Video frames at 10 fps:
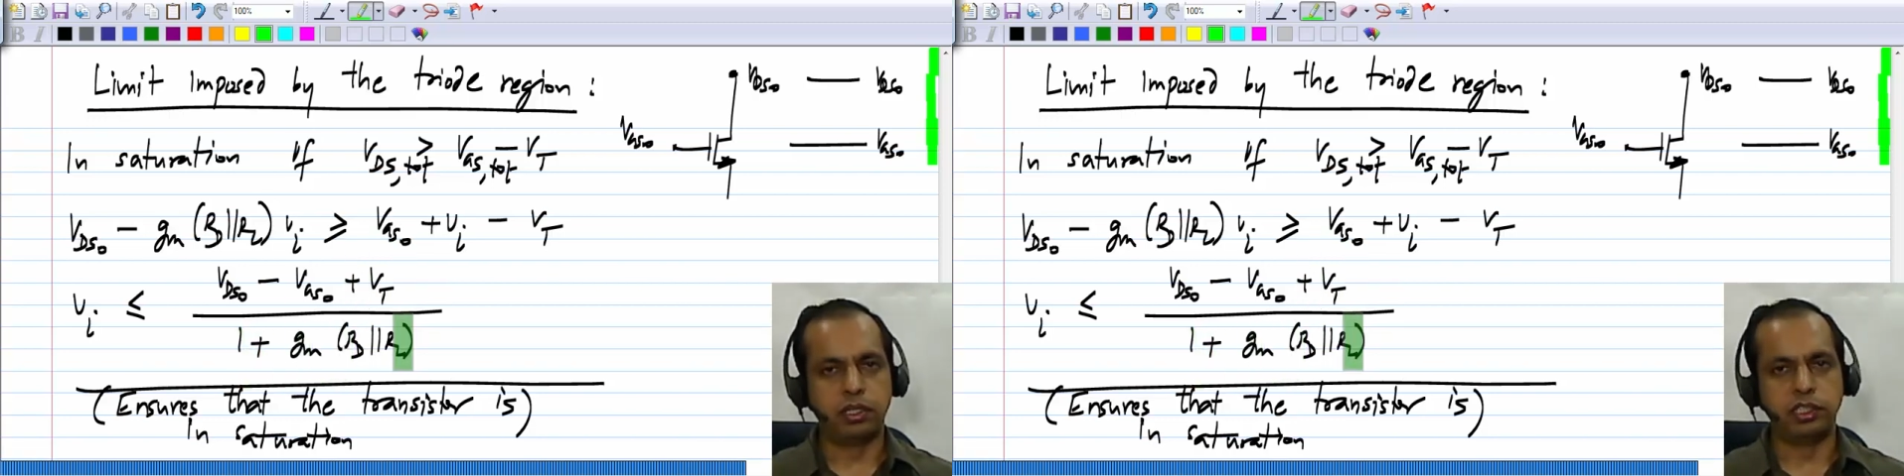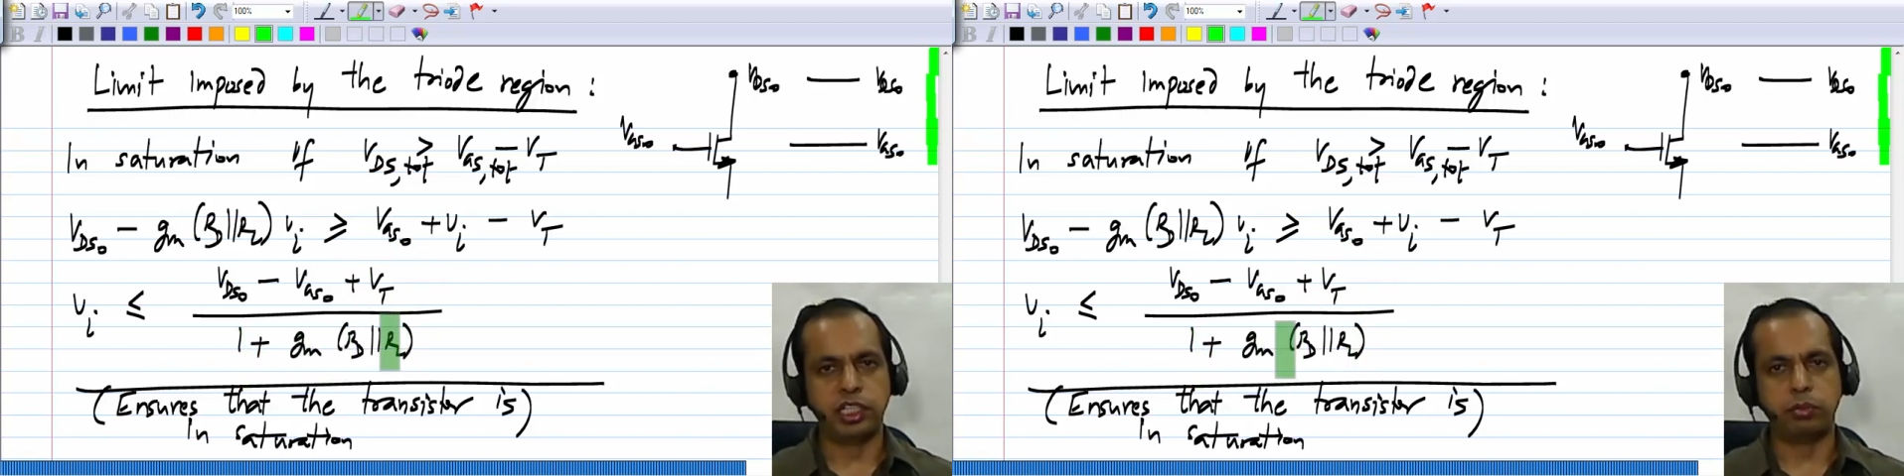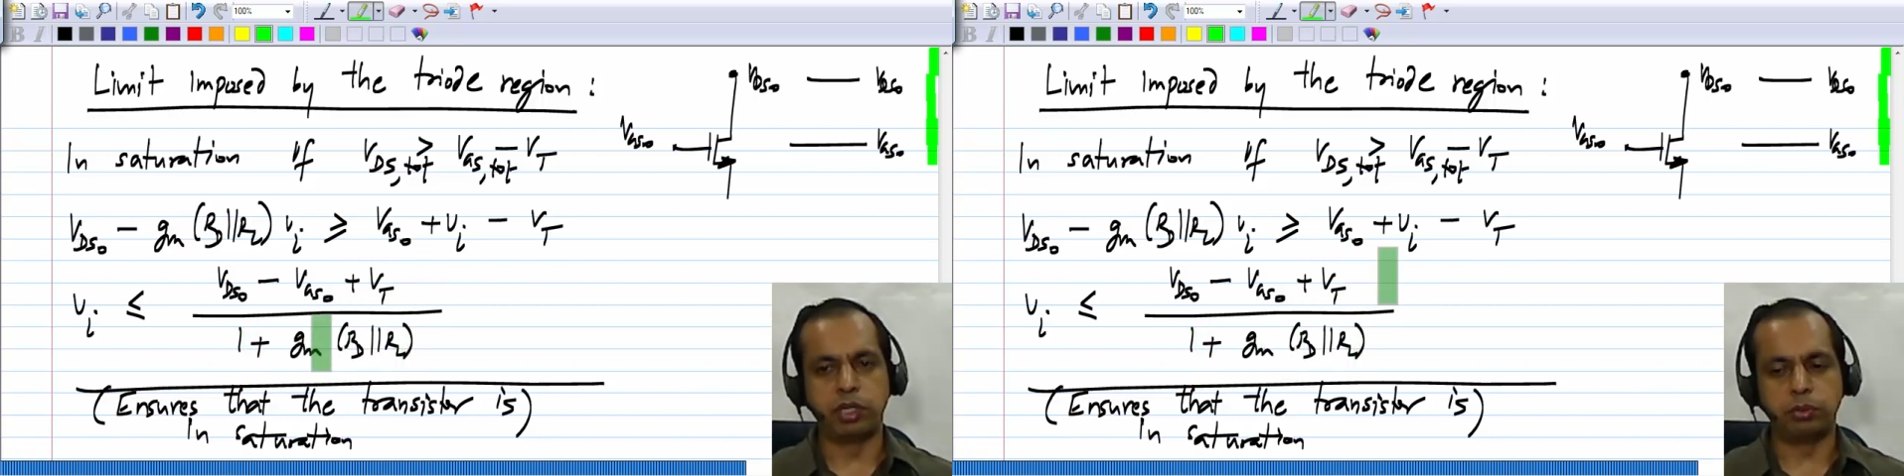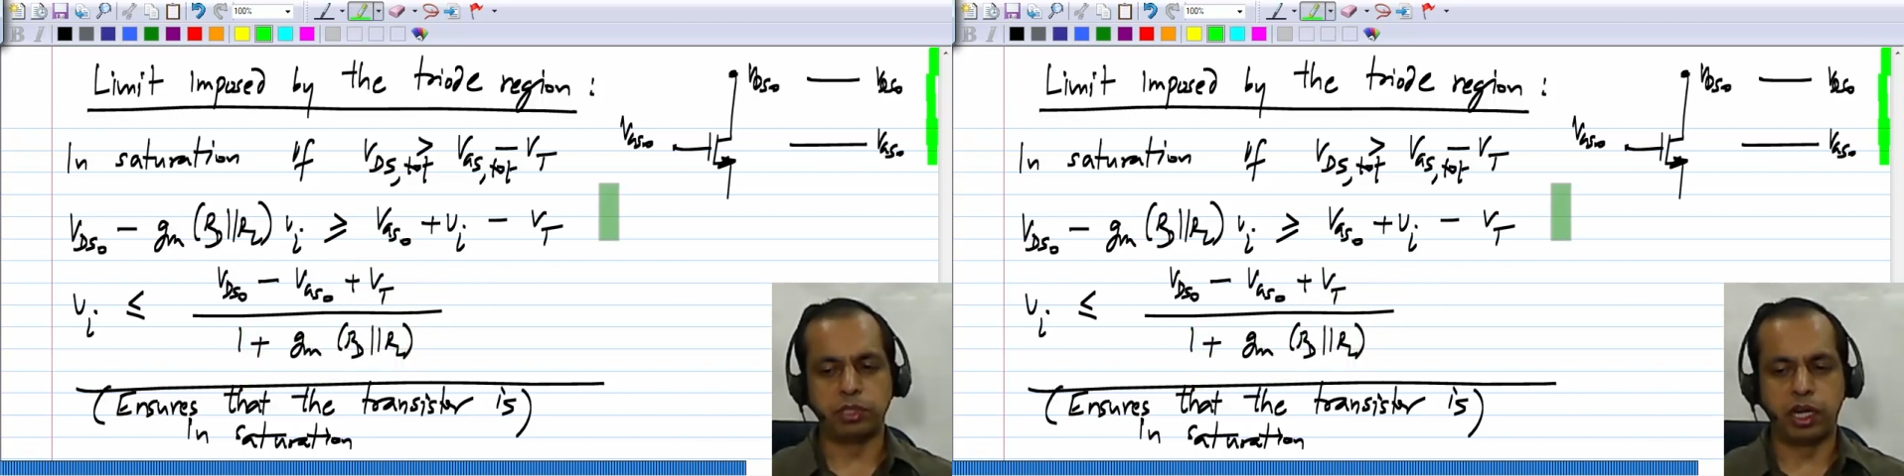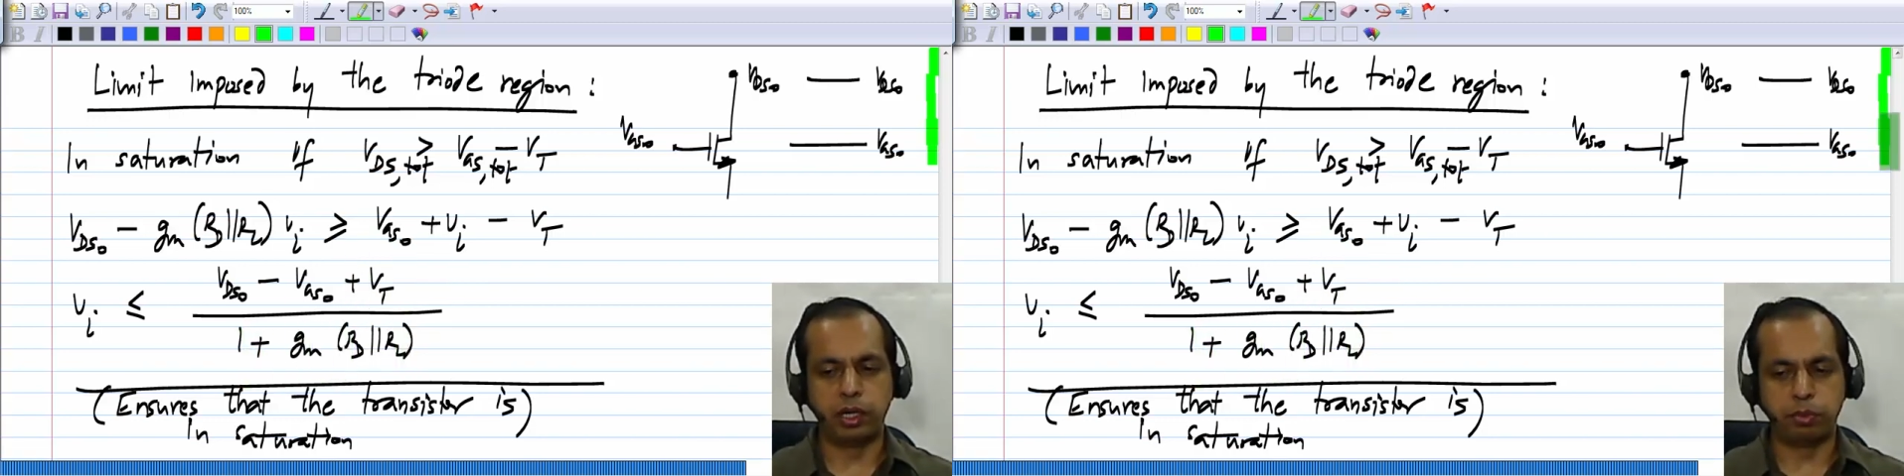Gm times
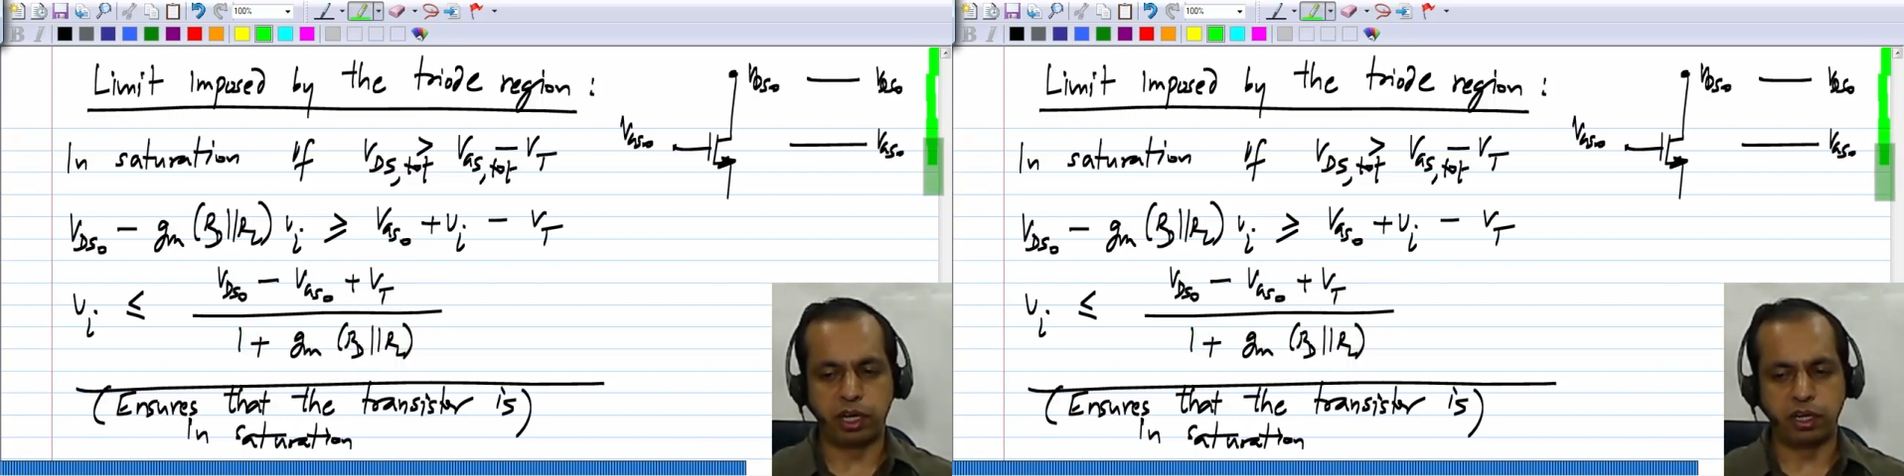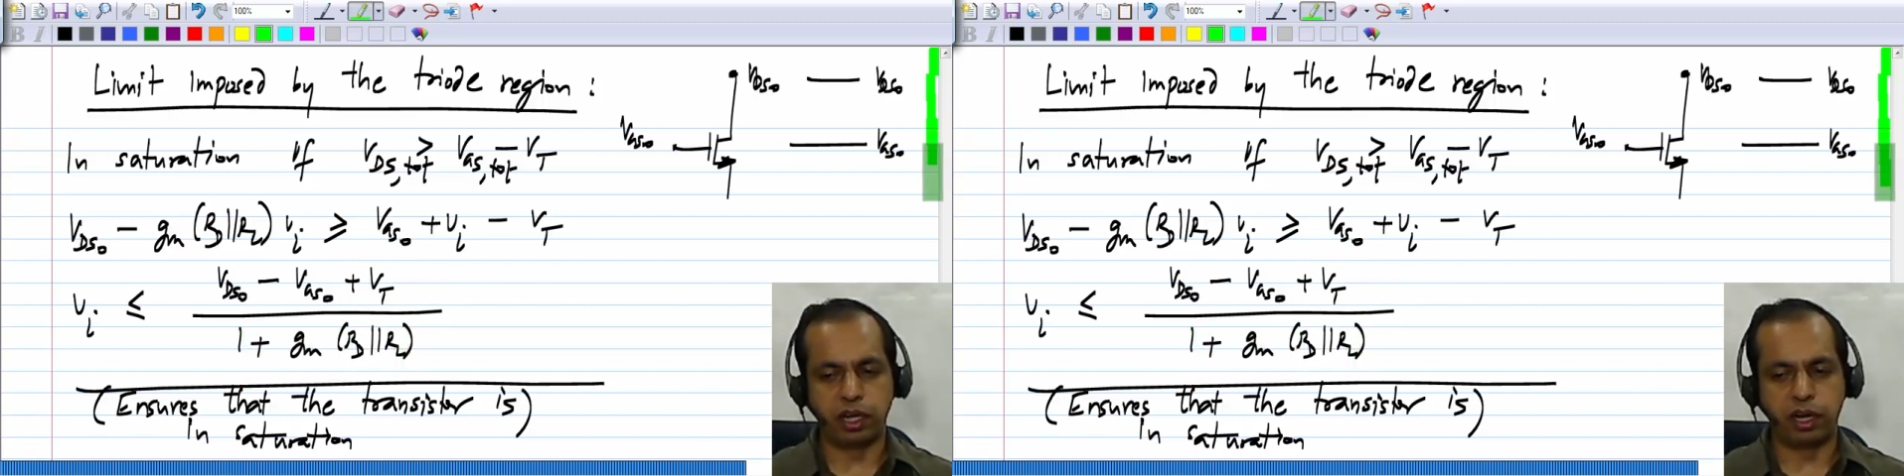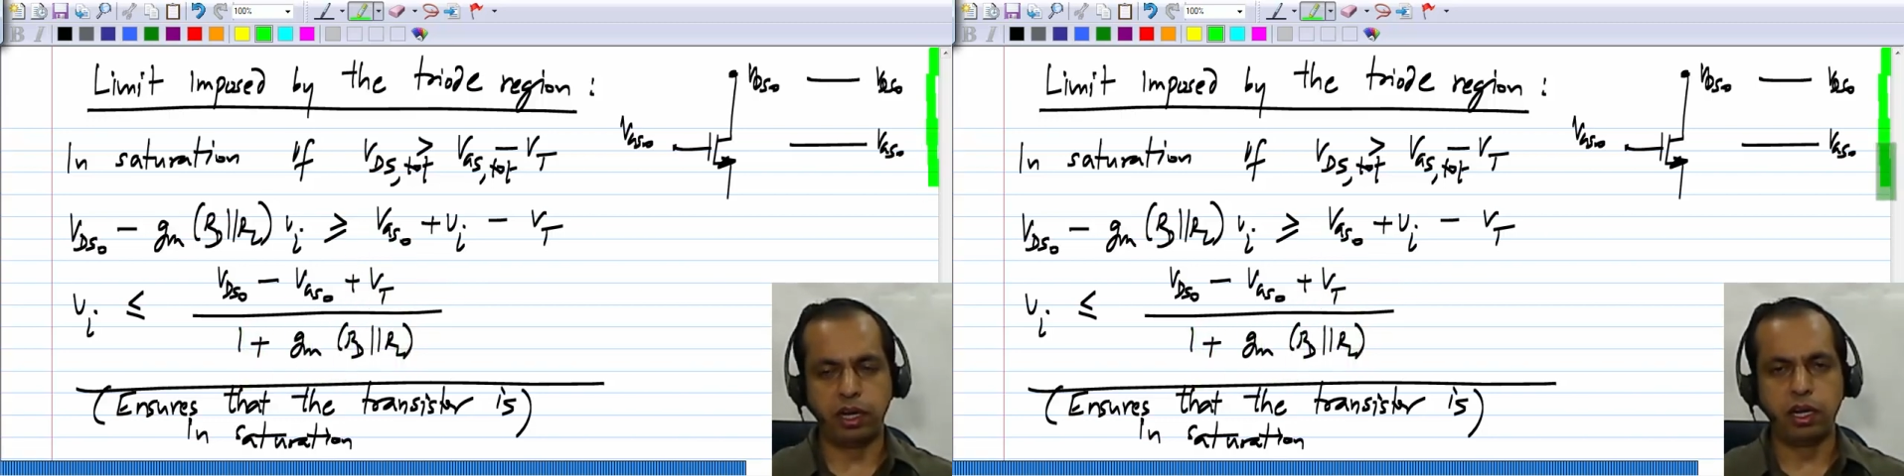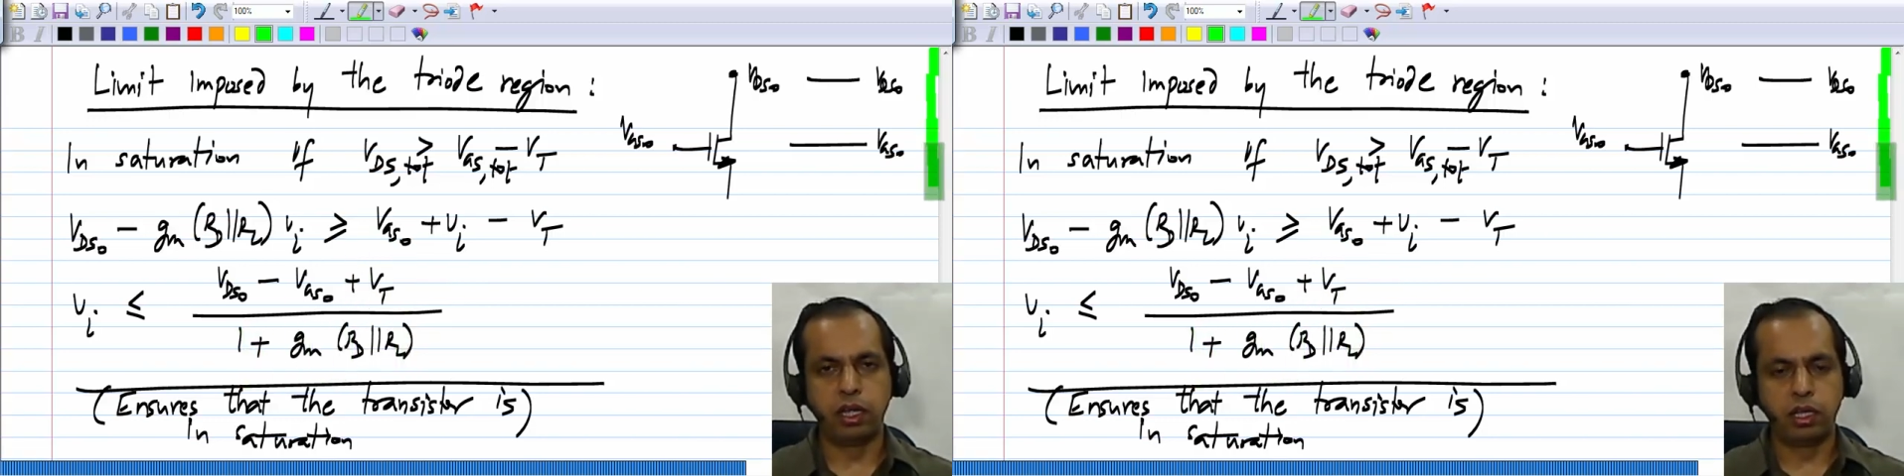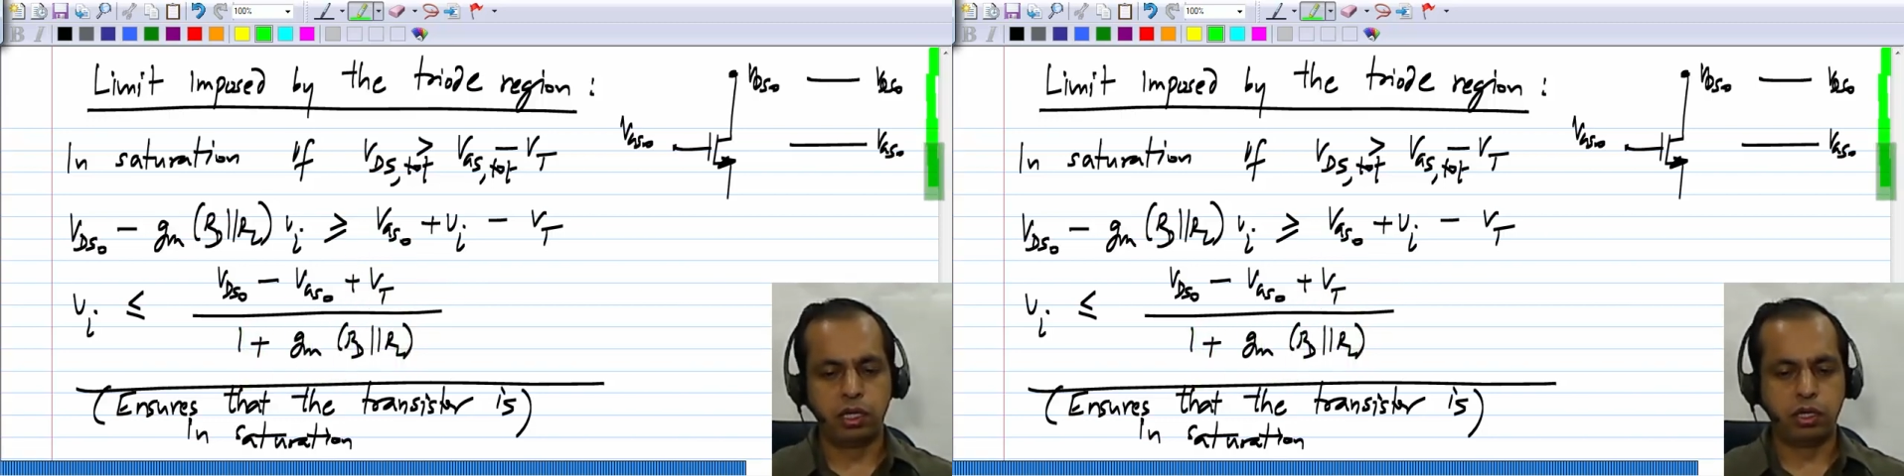Rd parallel RL,
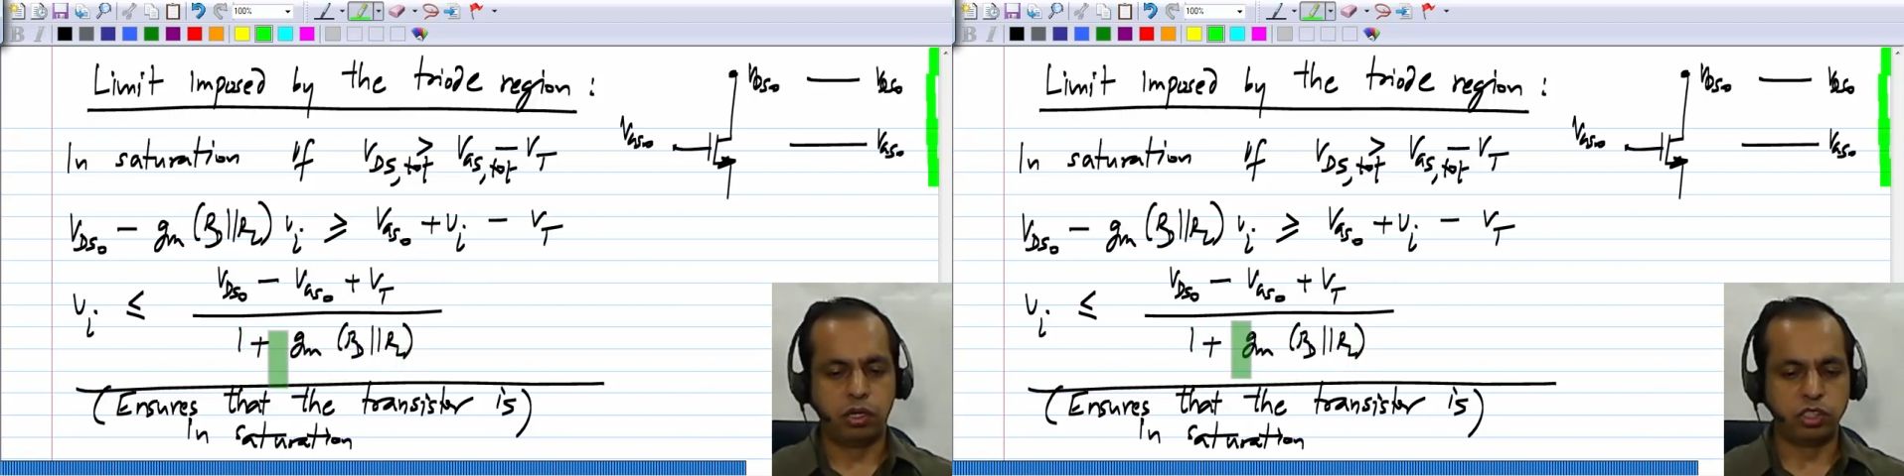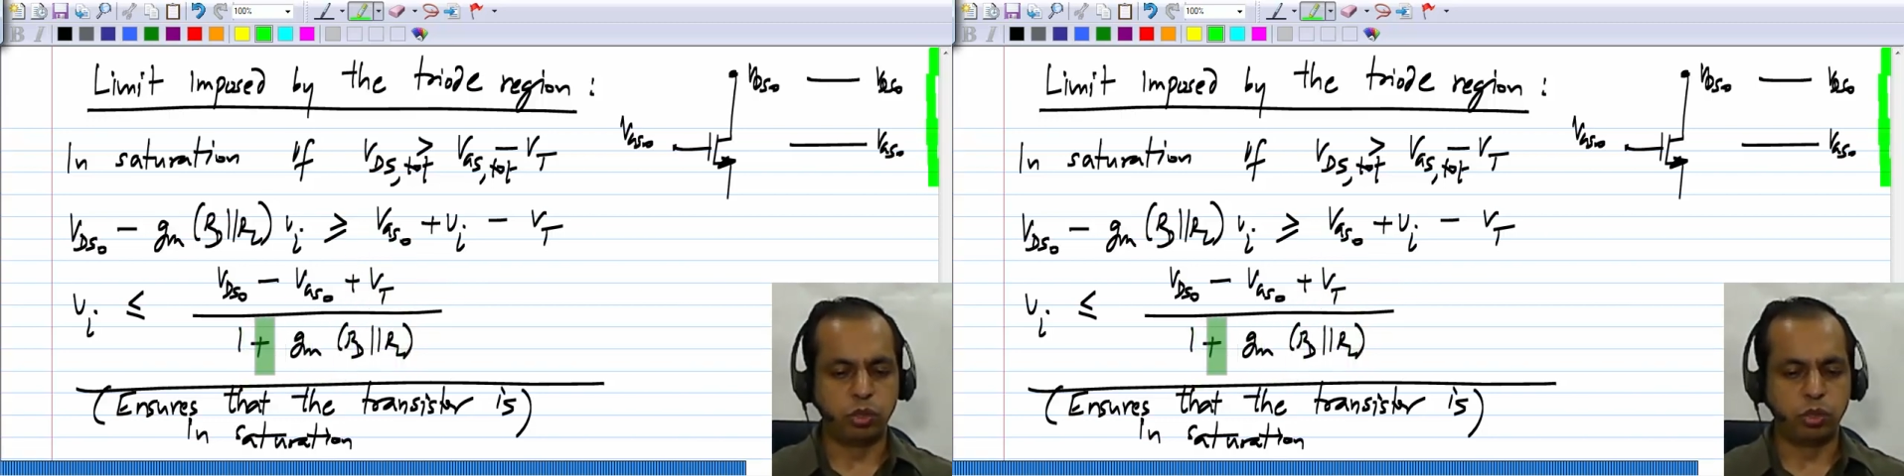also